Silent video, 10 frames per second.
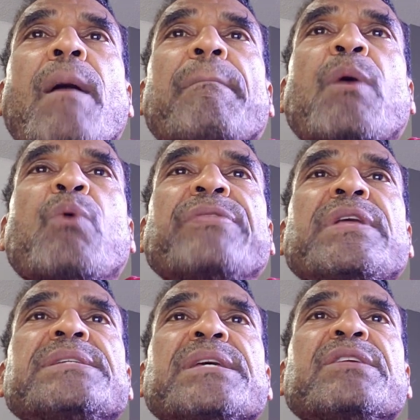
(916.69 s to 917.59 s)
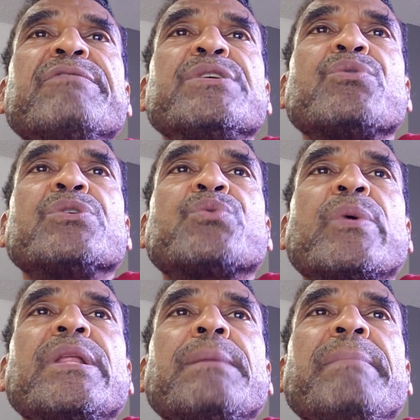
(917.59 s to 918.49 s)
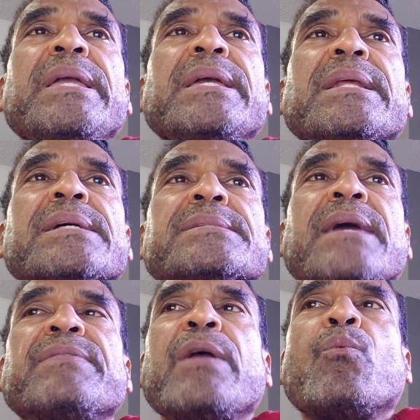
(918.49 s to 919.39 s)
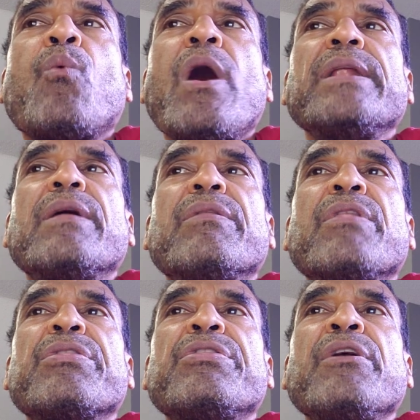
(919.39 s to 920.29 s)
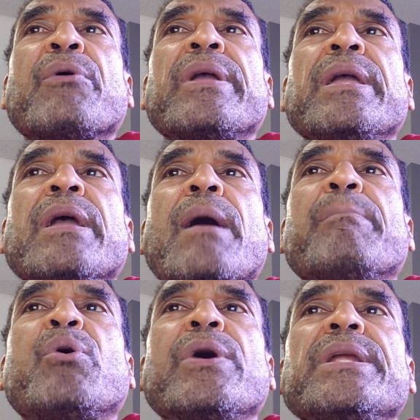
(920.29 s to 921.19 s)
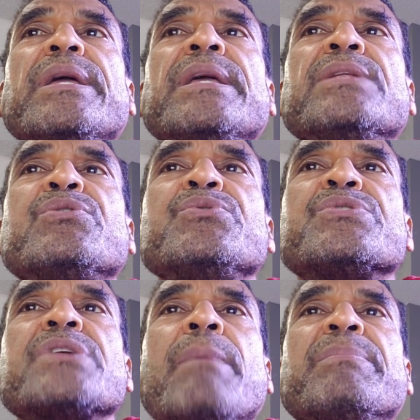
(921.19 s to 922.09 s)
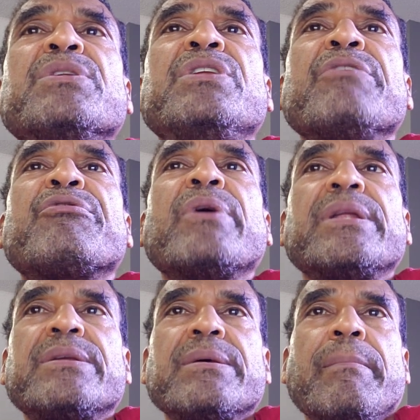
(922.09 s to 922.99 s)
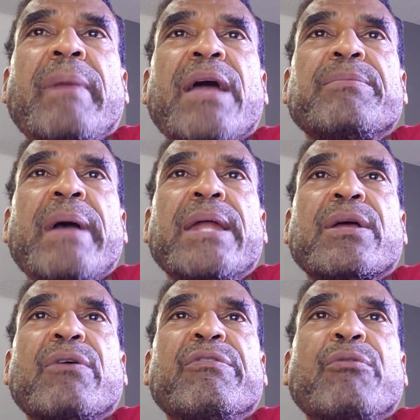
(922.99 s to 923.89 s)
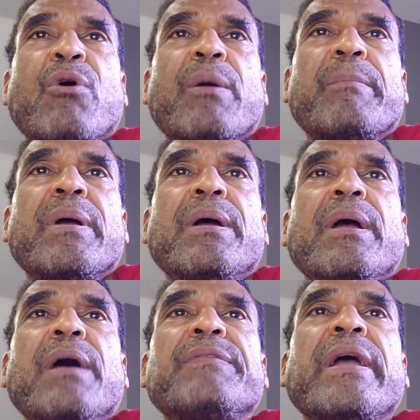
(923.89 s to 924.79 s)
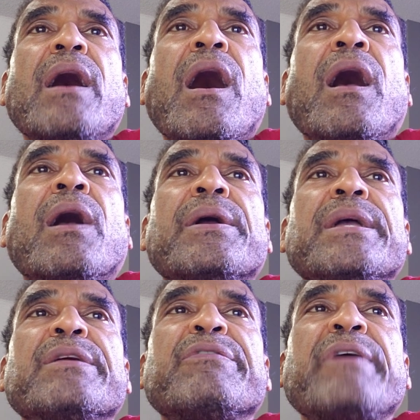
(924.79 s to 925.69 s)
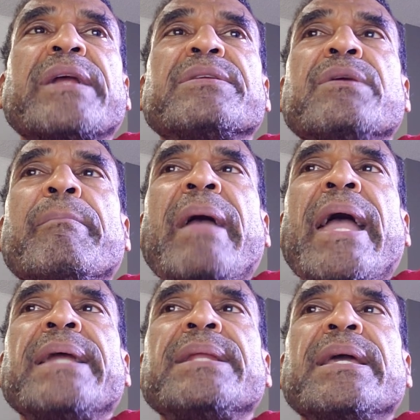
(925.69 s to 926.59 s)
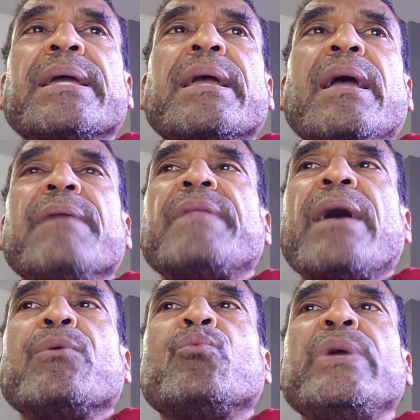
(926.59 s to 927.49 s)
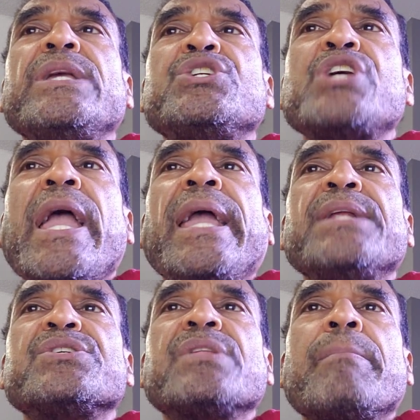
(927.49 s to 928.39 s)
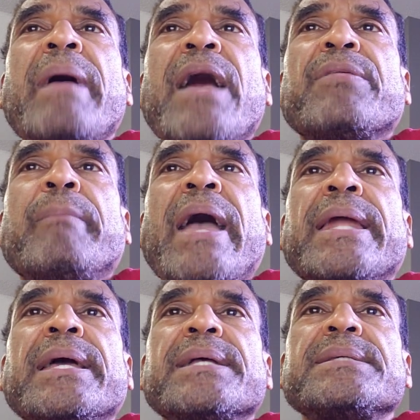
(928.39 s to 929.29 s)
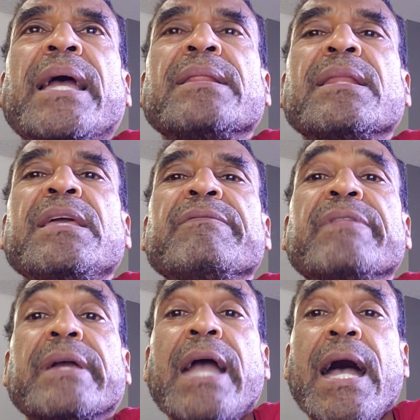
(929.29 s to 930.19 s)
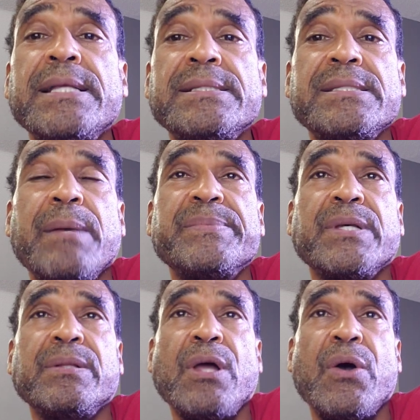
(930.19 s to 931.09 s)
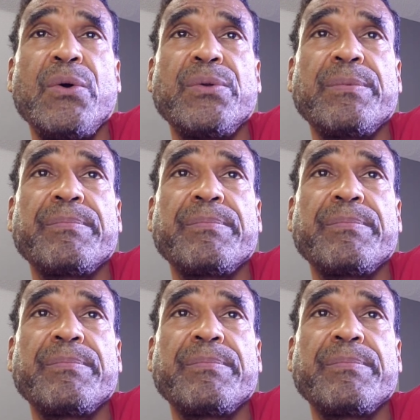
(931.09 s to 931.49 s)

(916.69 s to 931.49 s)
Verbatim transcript: But what these individuals really mean is that they want the theory put into some different mathematical form. They are, in effect, demanding that we change the mathematics and leave the concepts alone.